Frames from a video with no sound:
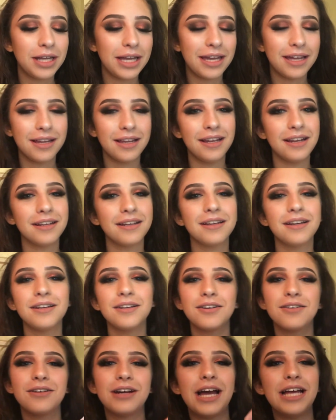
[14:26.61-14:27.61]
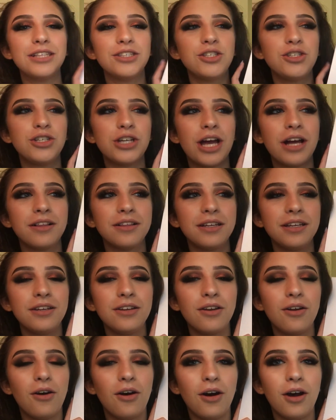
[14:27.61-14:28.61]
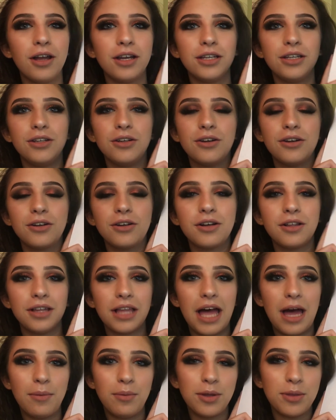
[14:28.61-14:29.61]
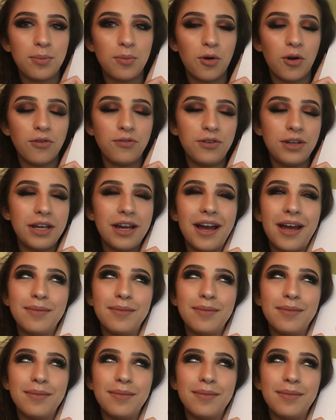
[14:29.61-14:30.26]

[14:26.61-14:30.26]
and congrats, Jaclyn, on your collab with Morphe.